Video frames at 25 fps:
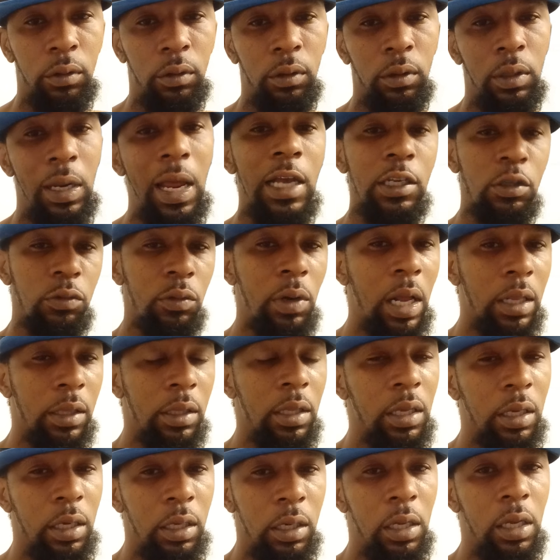That's what I
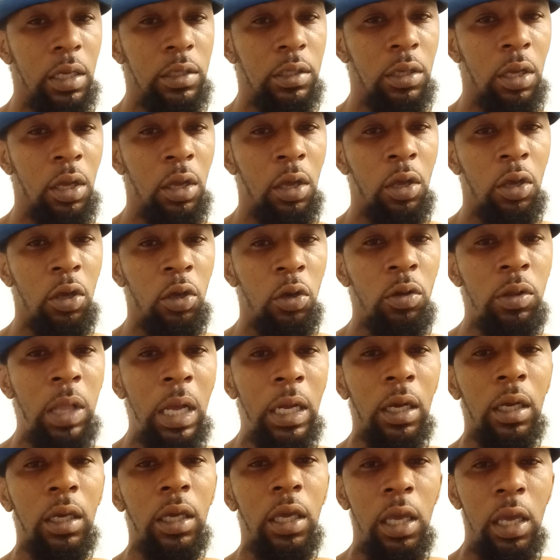think it is. You're like
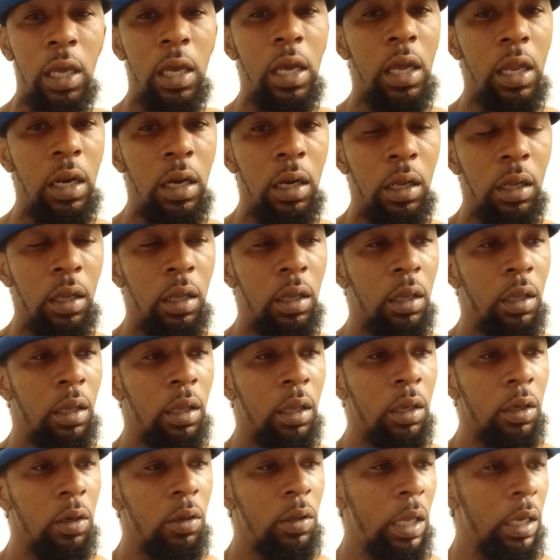a kid.
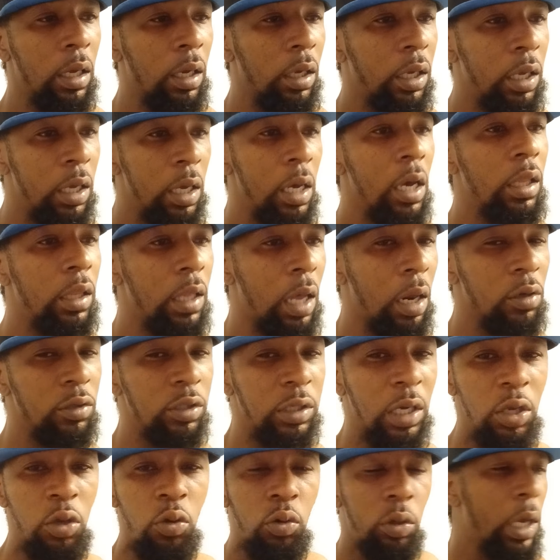You're like a kid that'll
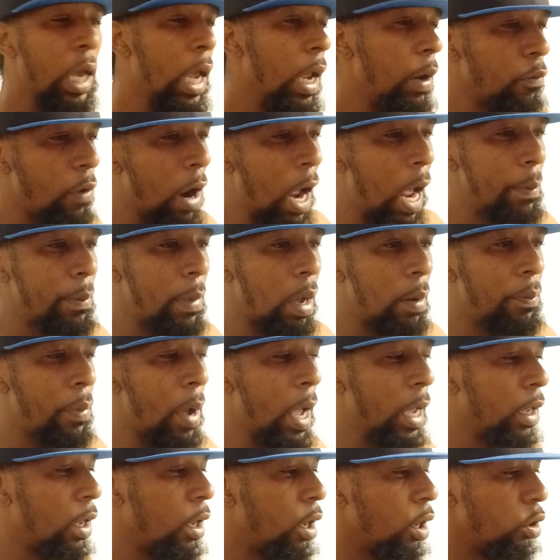say, "You can't ride my
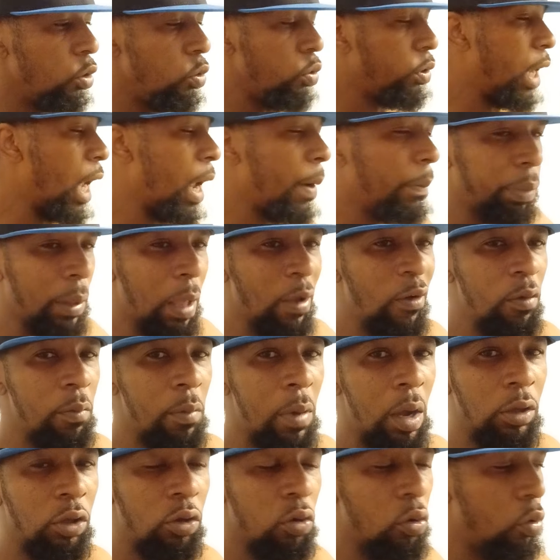bike. You can't play with
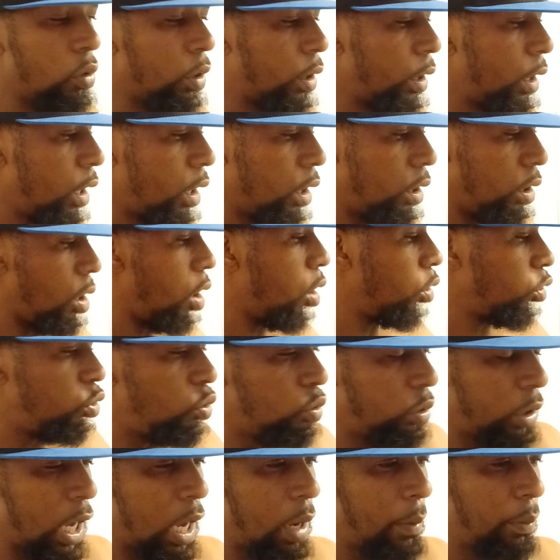my toy. No, you
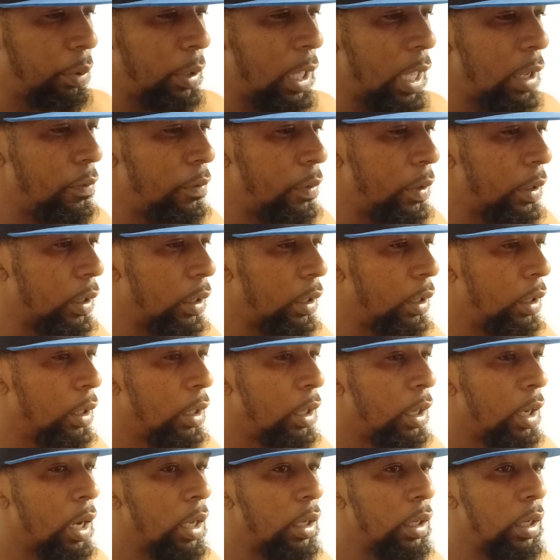can't play with it."
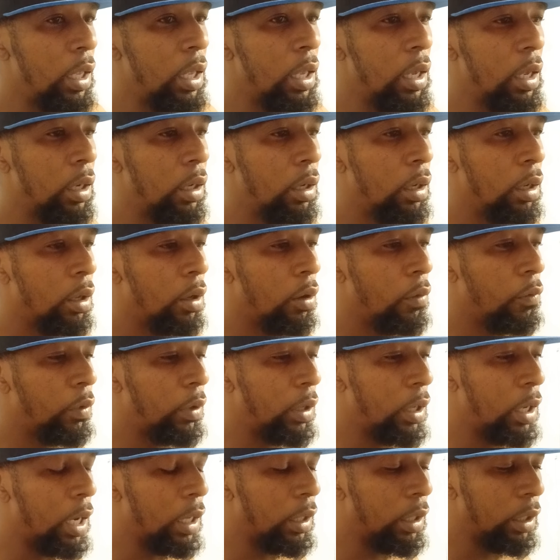And then when
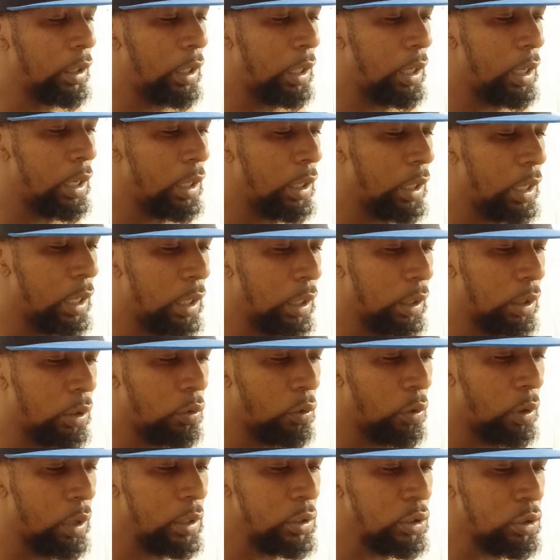the other kid get a
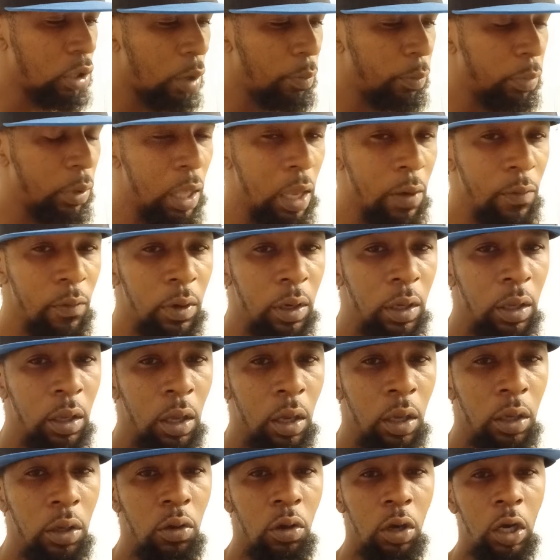toy and start playing with it,
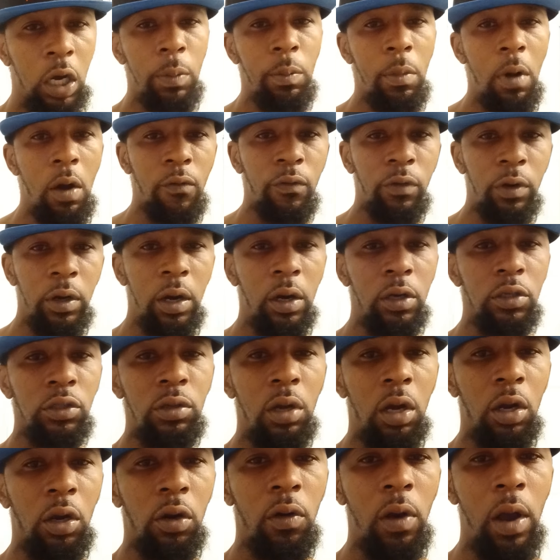you'll come over there and
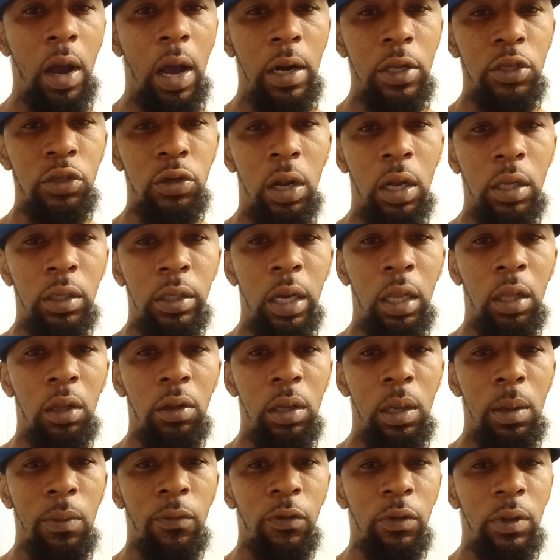start crying and try to tell
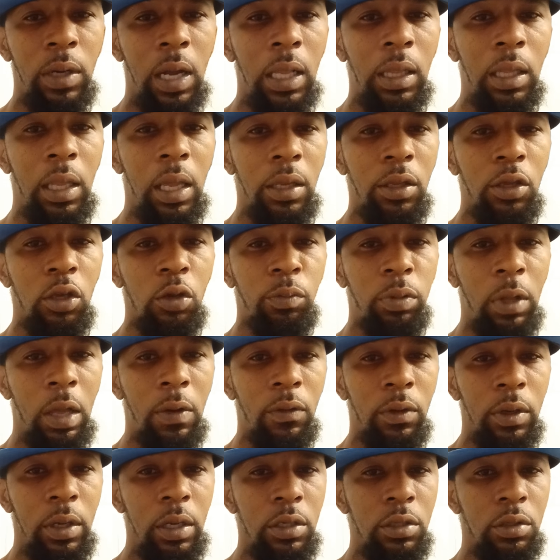him for not letting you play
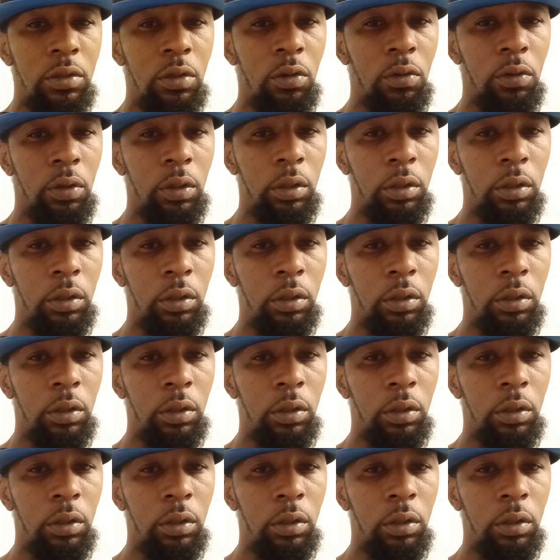with his toy.